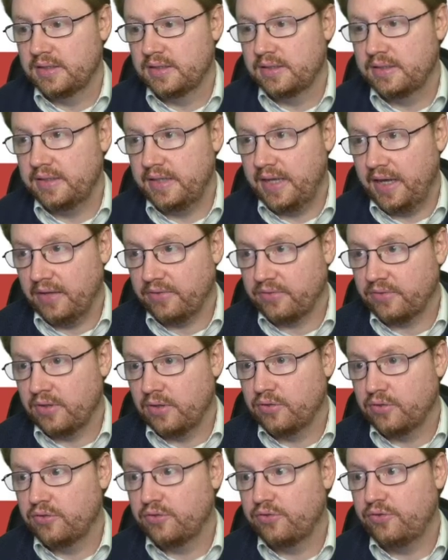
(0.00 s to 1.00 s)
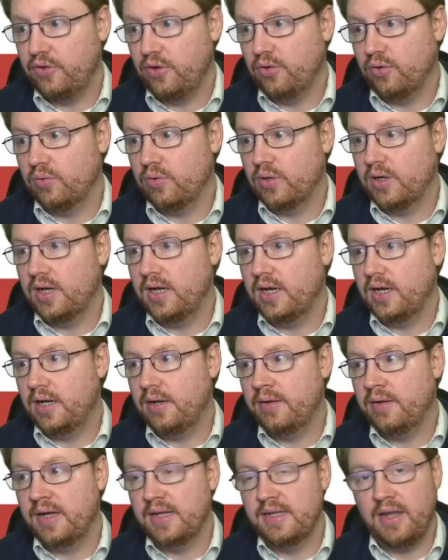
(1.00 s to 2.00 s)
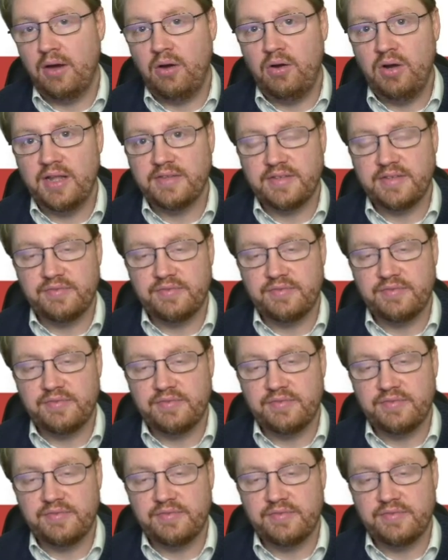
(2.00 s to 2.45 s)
Yes. So now let's